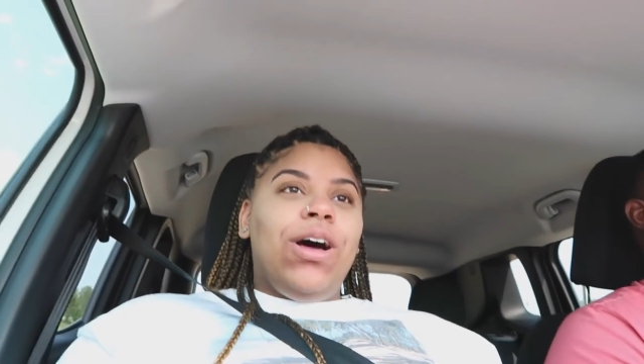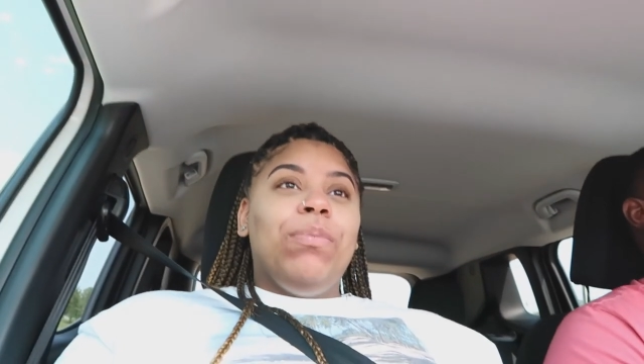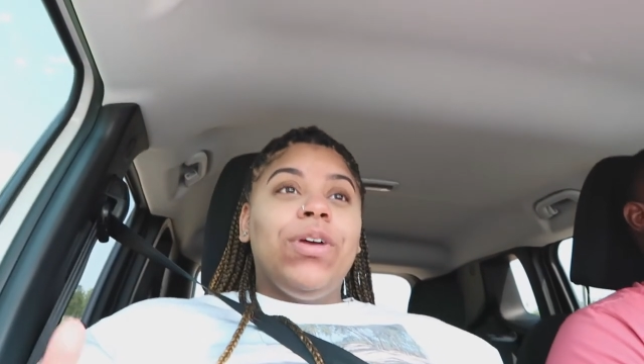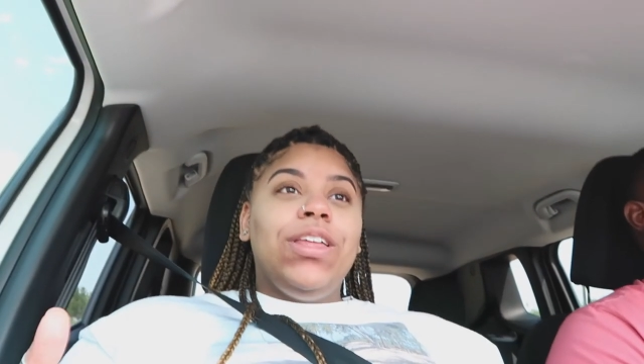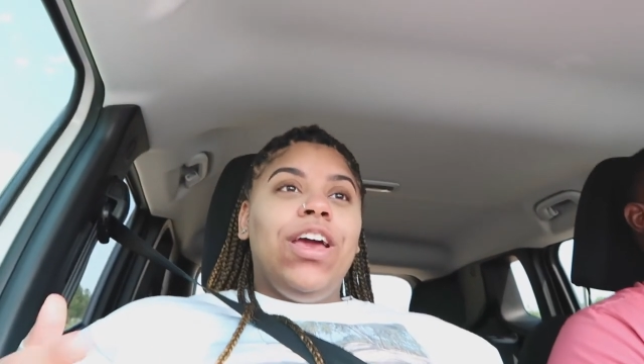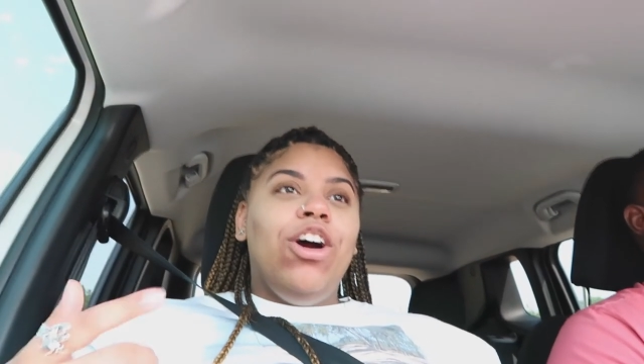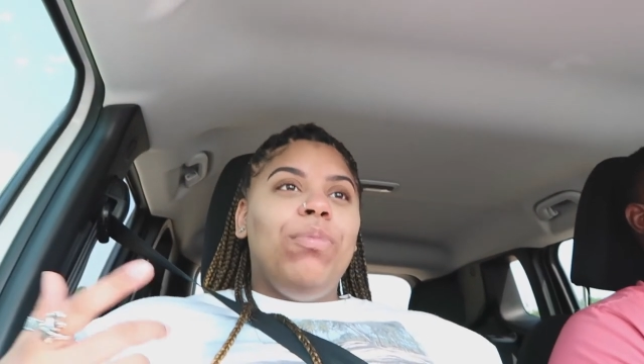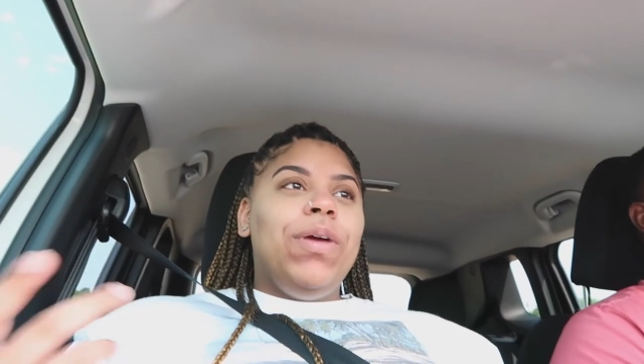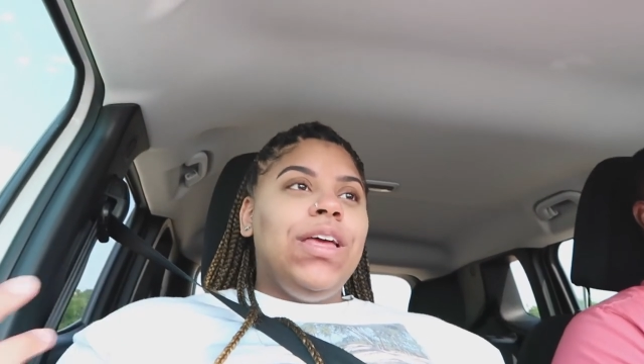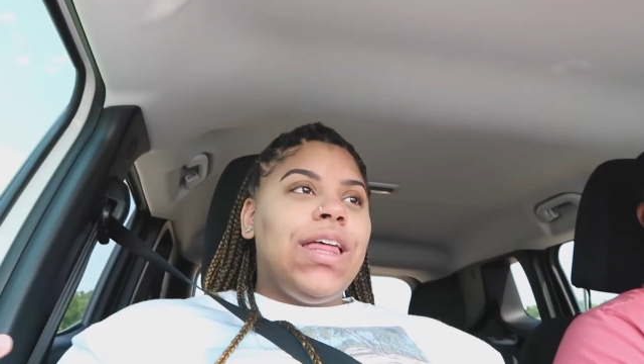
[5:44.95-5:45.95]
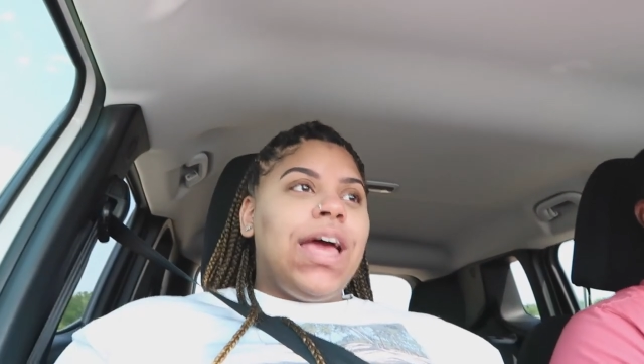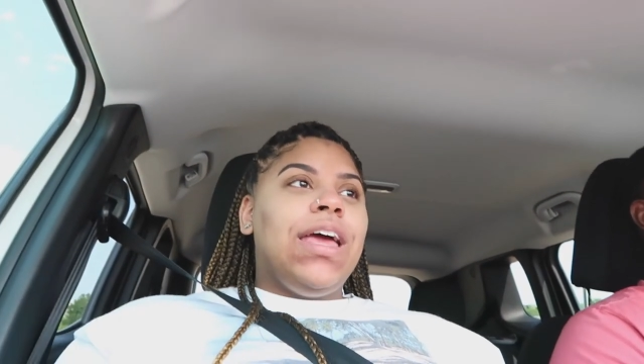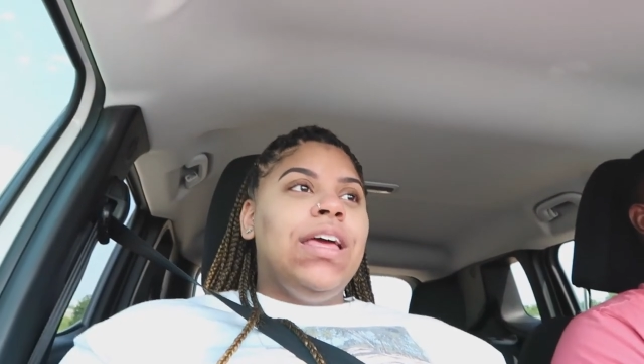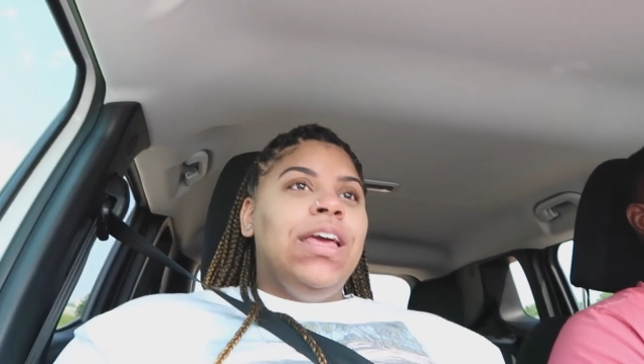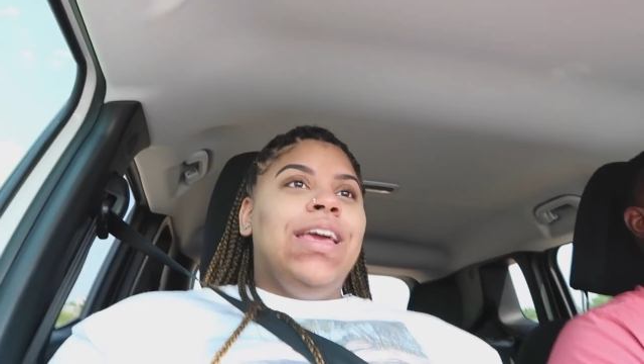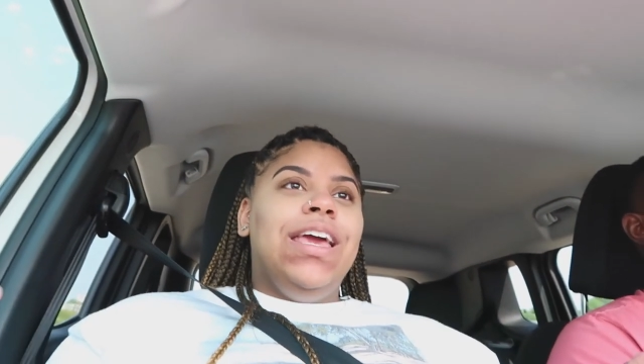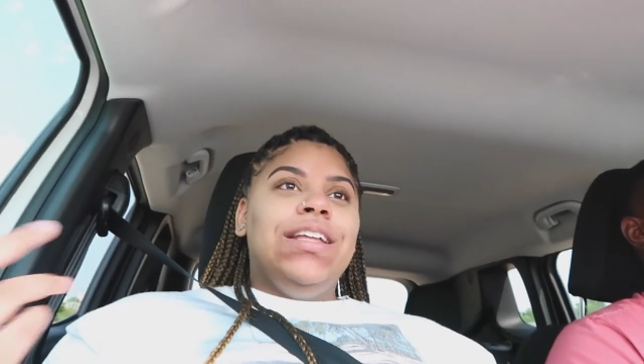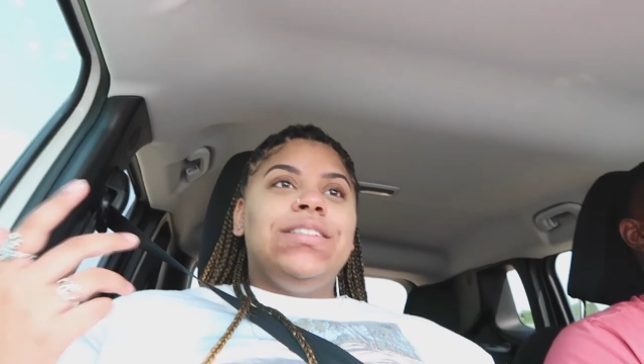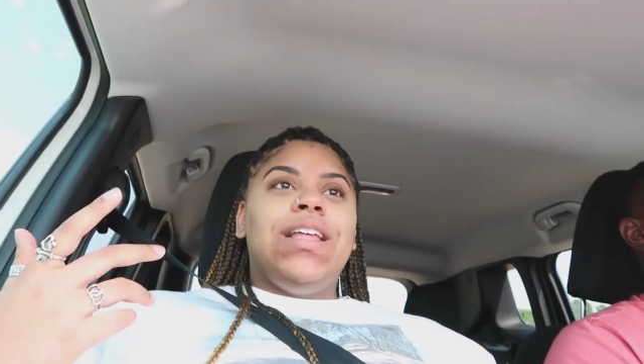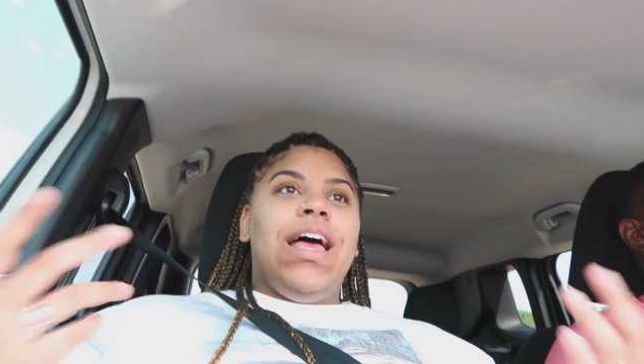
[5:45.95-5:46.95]
I'm really hoping that
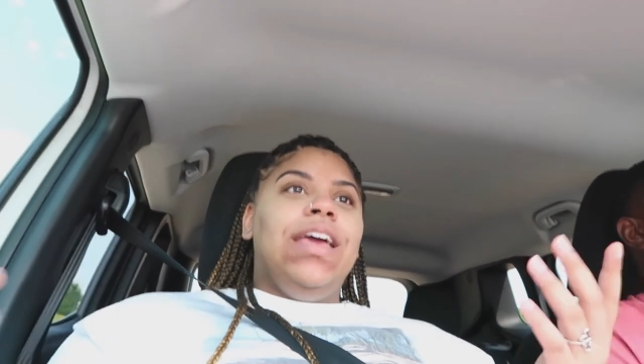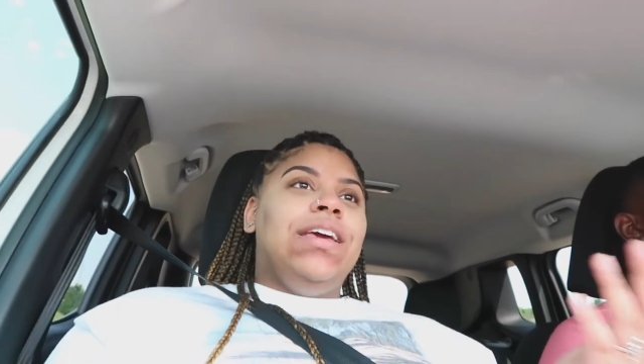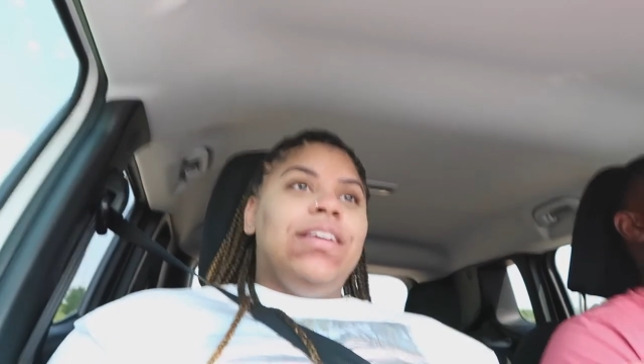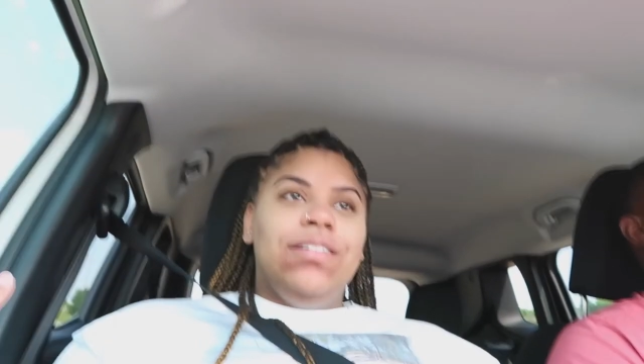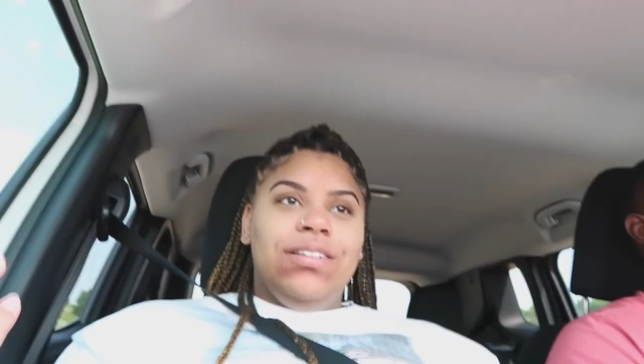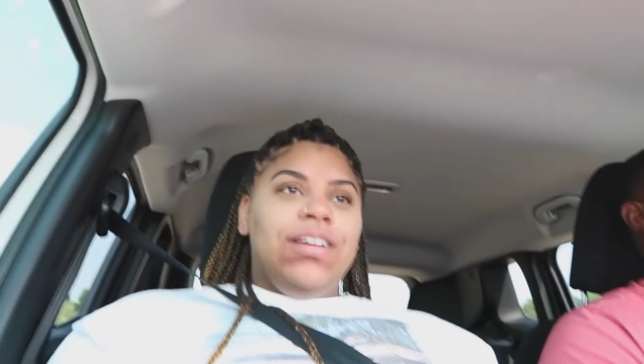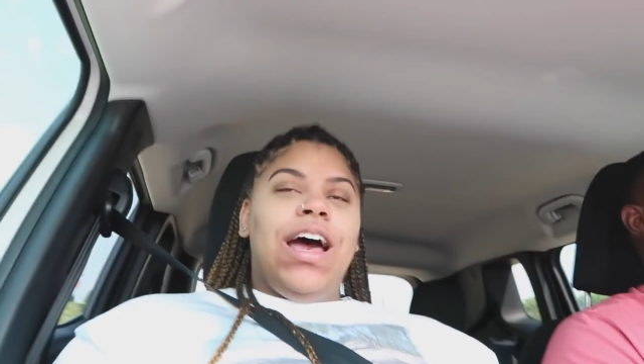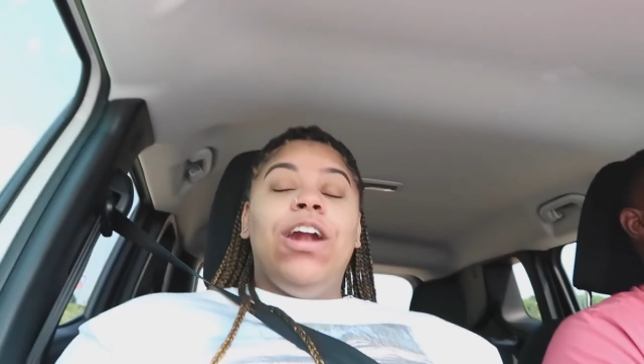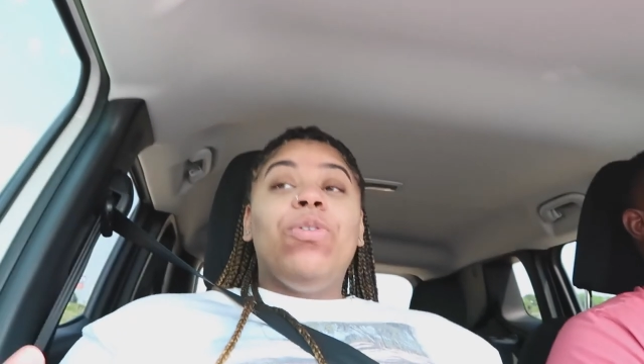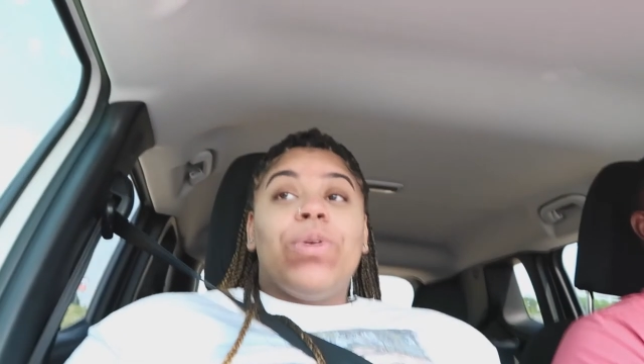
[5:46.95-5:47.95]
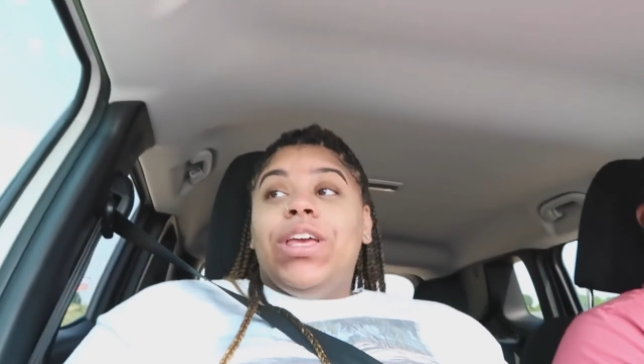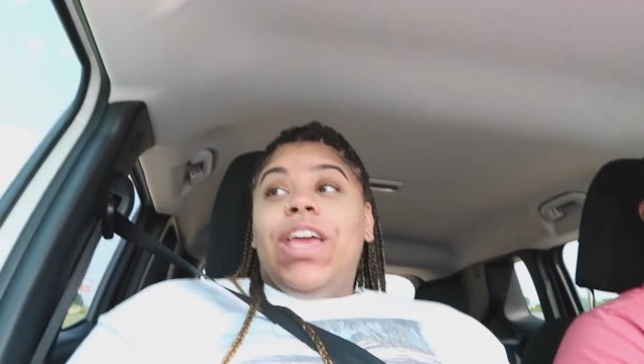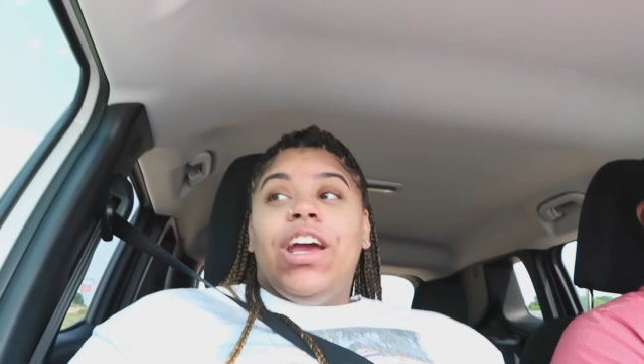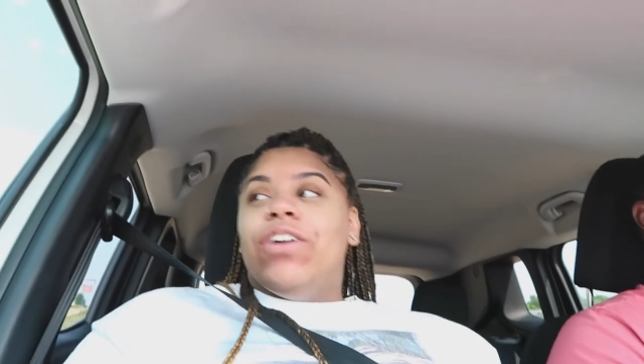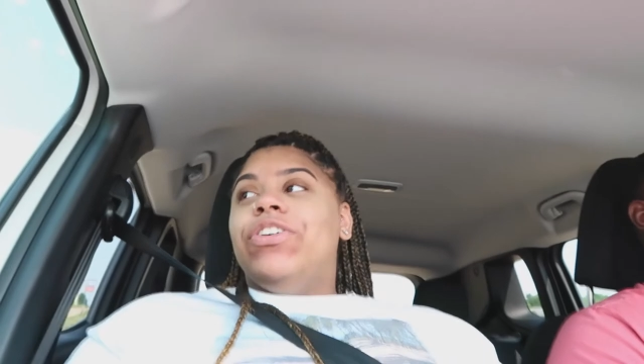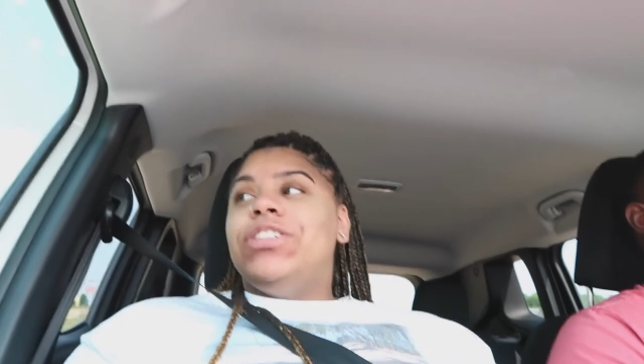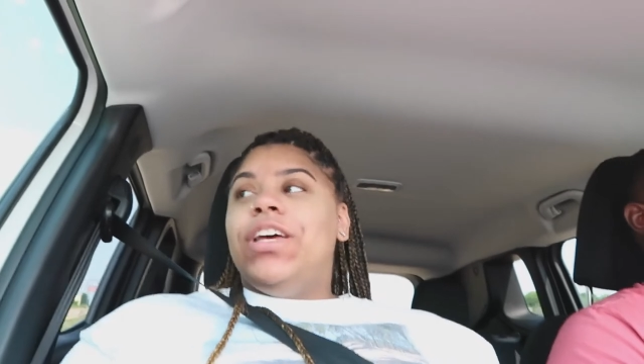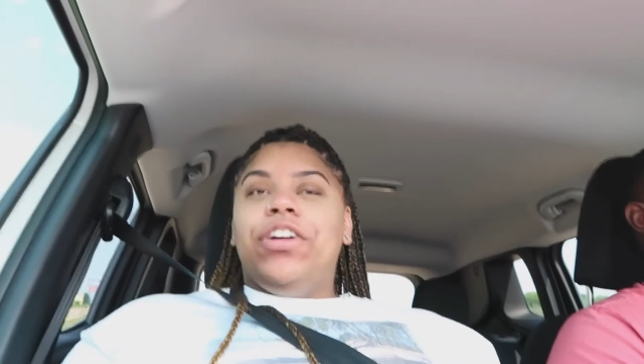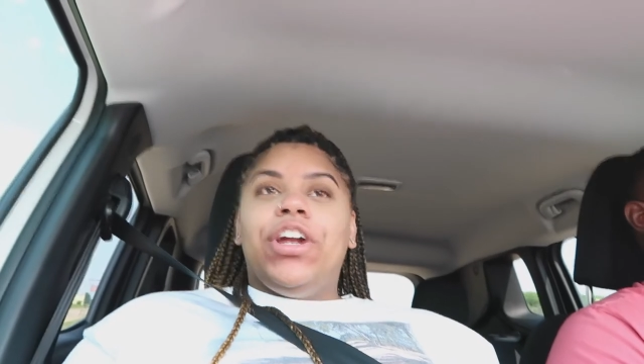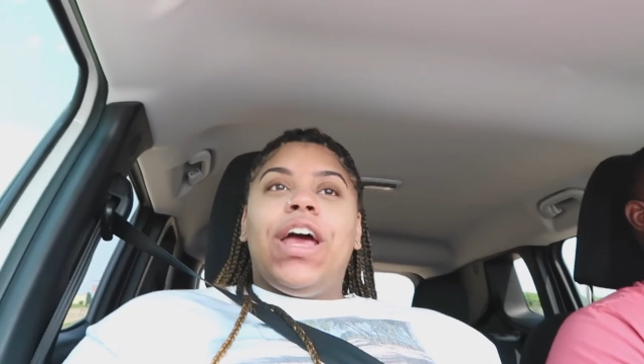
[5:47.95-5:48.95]
it's like, I don't really care if it's
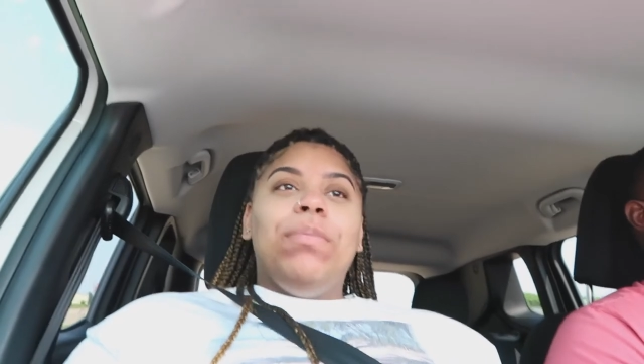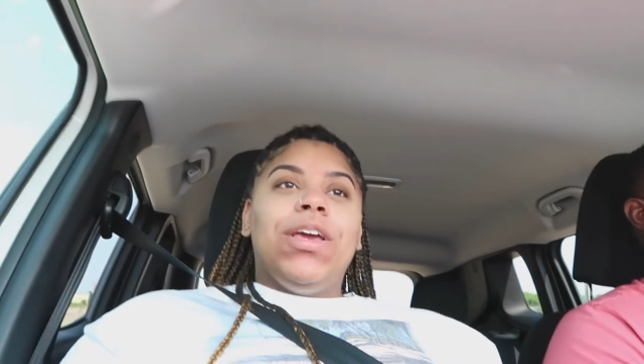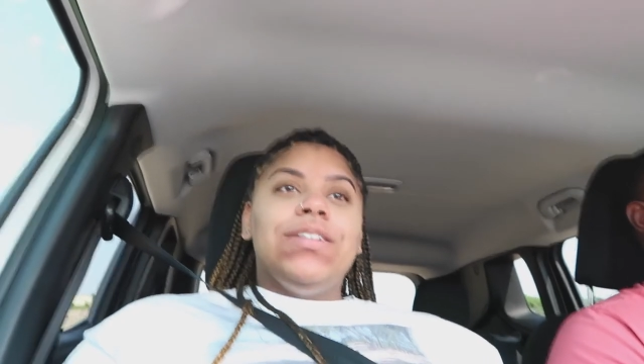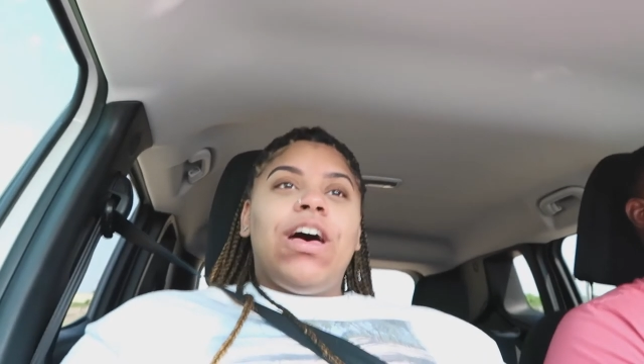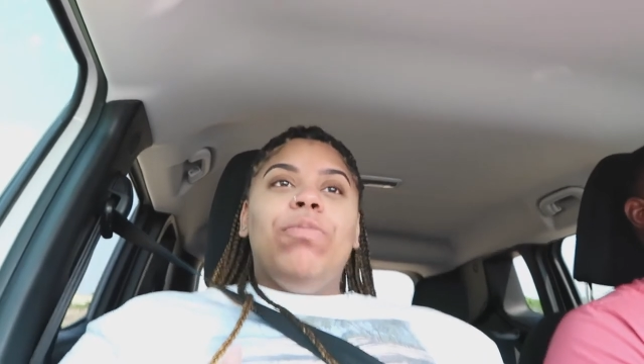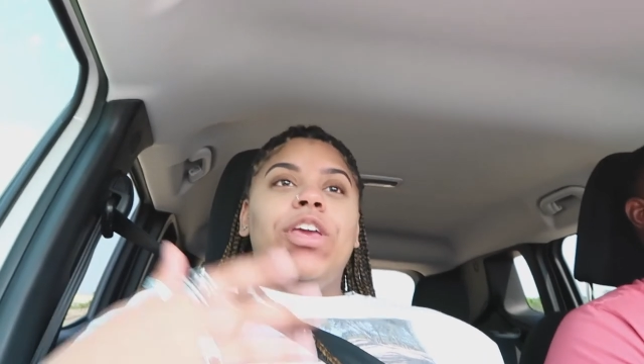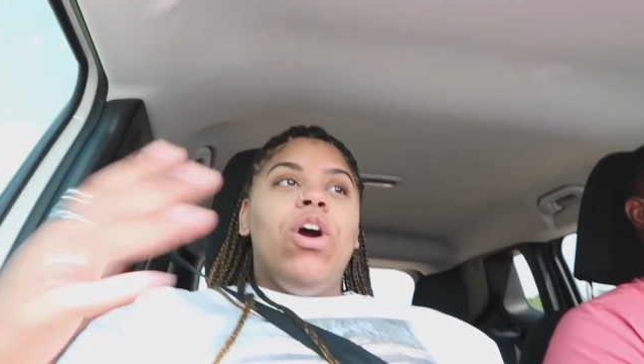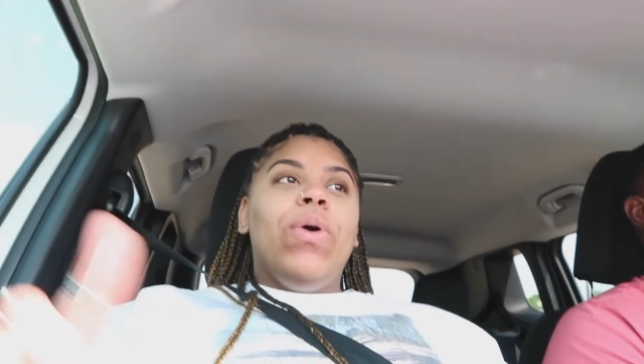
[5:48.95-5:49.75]
later tonight because I'll be